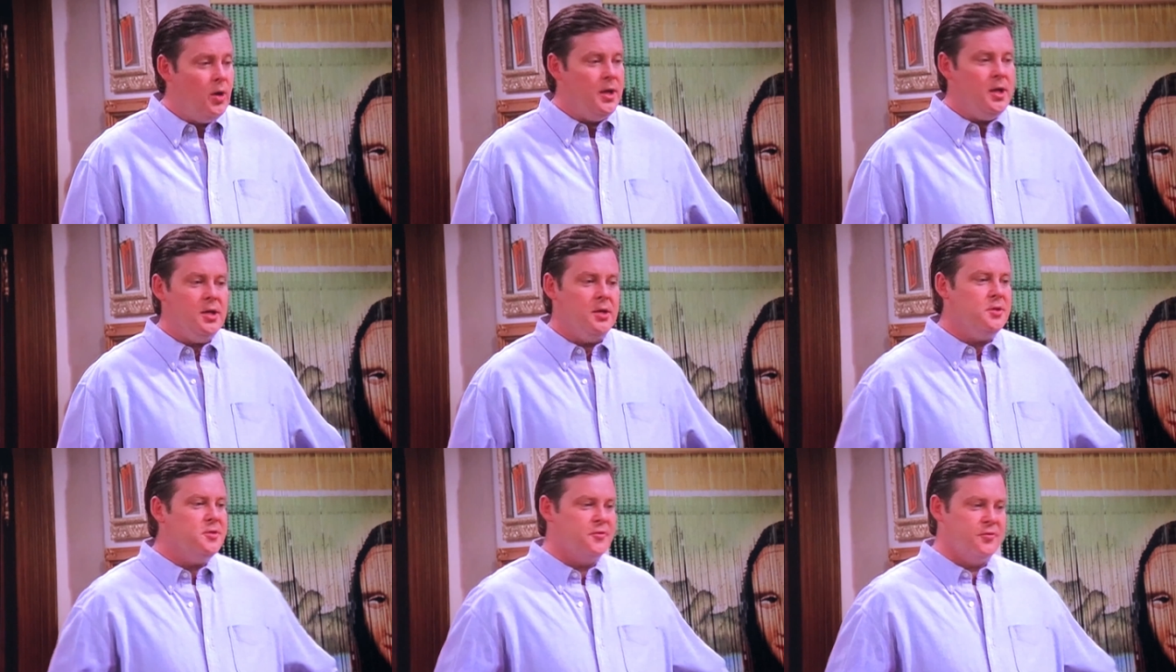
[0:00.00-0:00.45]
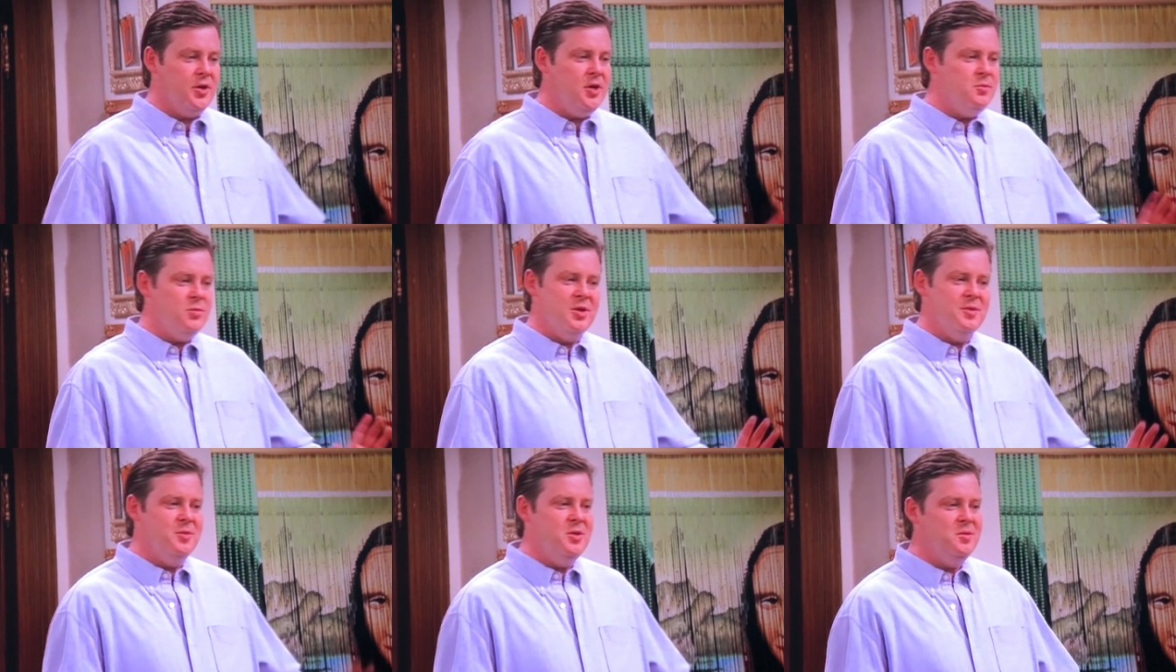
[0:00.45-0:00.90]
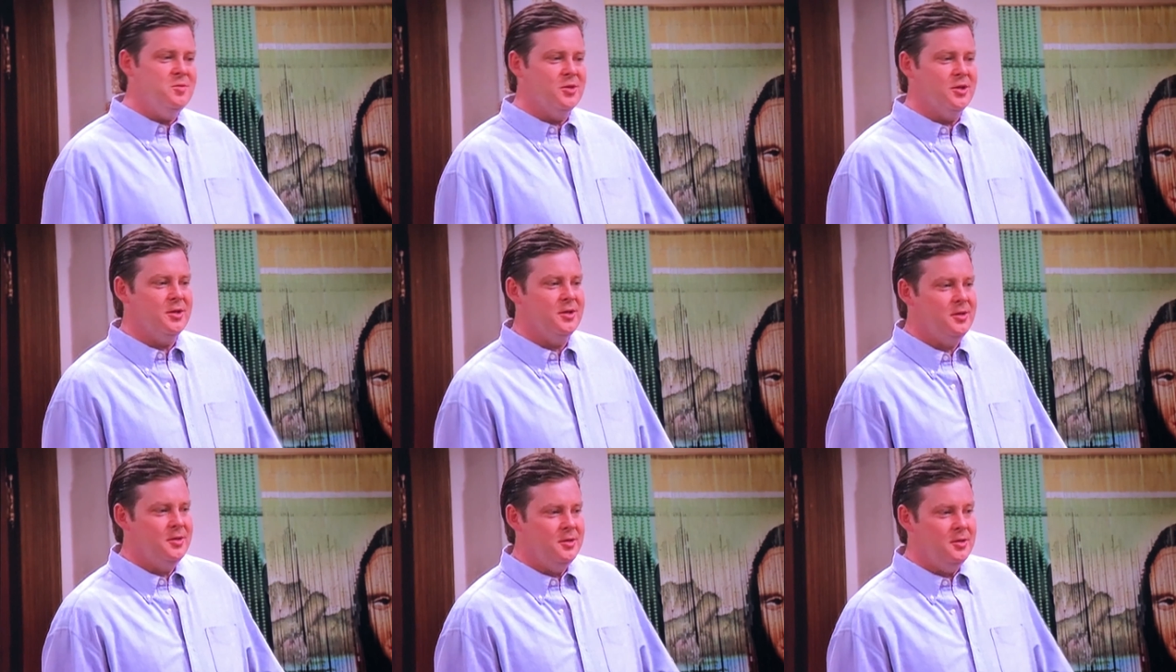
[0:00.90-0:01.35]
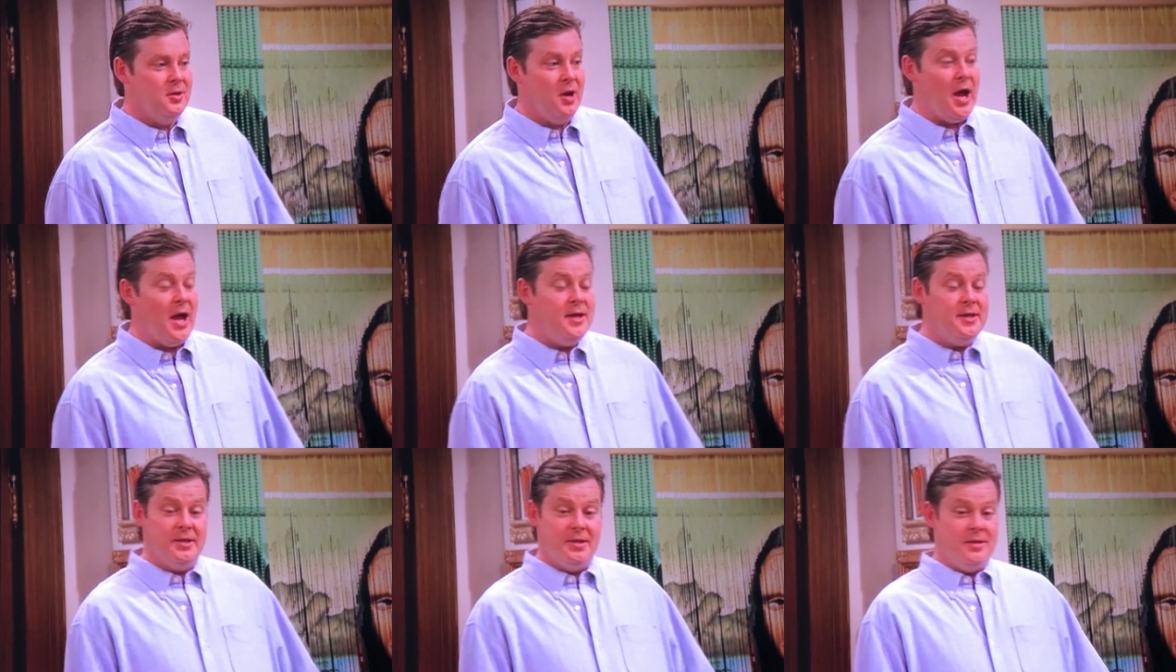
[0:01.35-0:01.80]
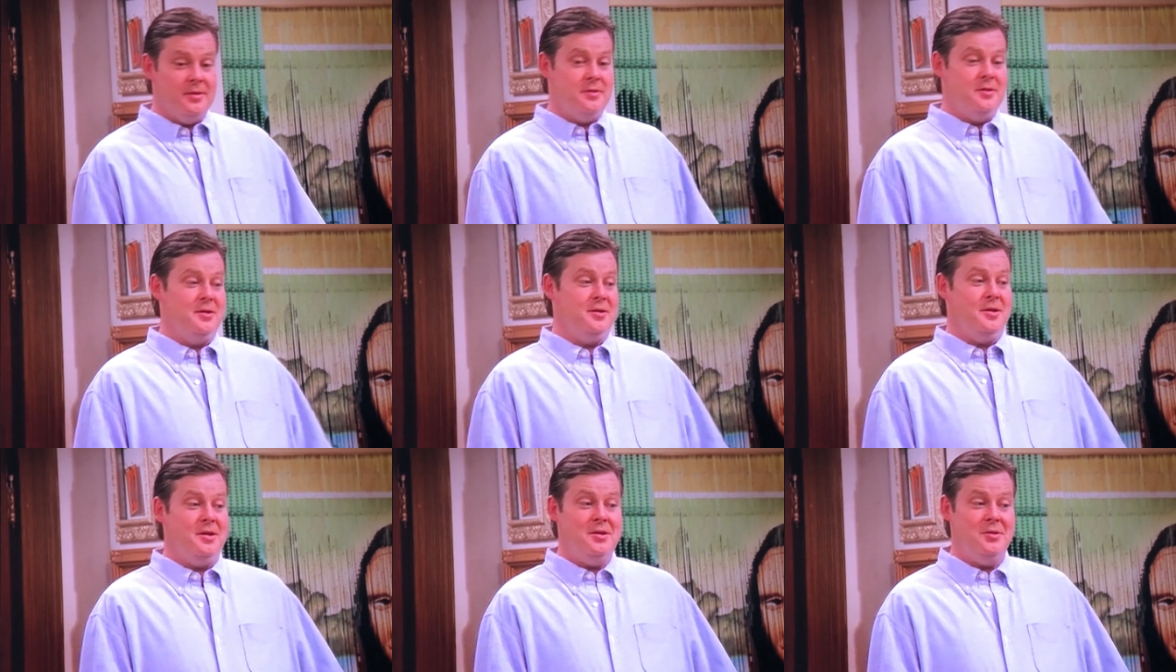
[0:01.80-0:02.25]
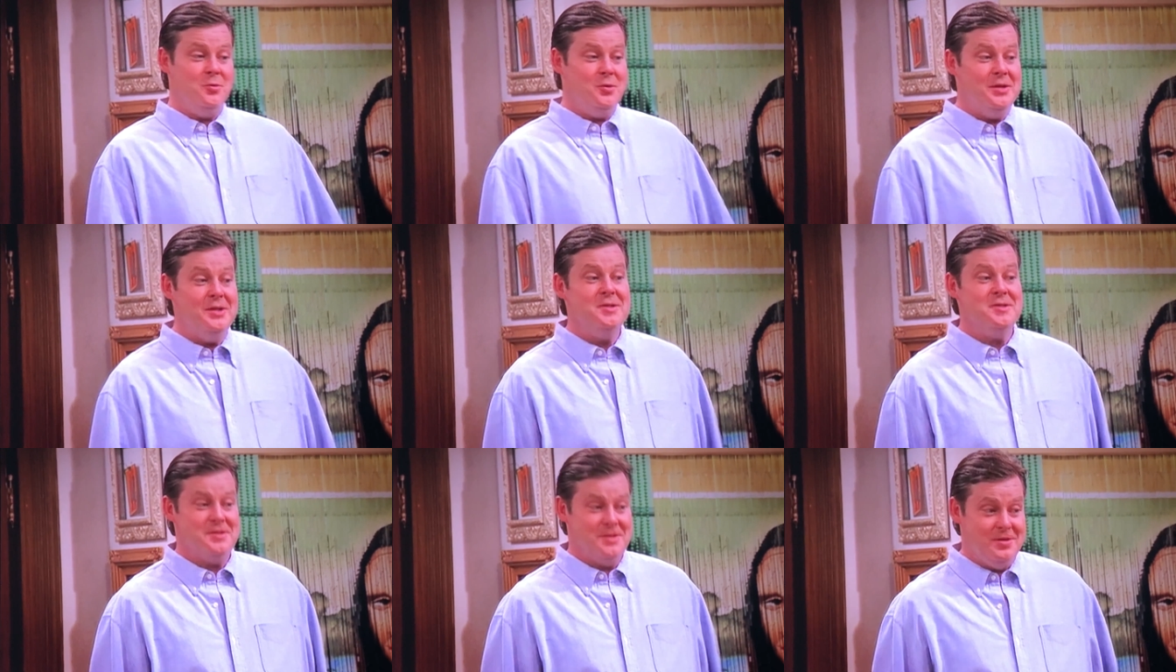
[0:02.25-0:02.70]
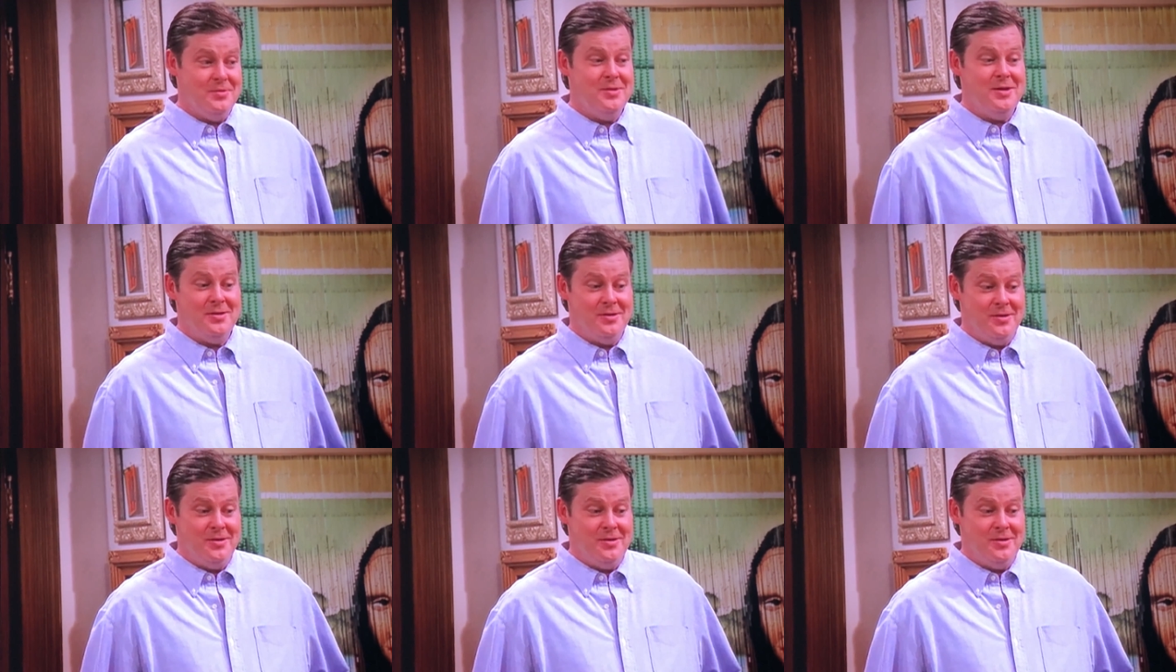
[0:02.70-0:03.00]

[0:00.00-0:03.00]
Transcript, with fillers: Oh, hey, it's fine by me, buddy. You know, I can't think of anyone else I'd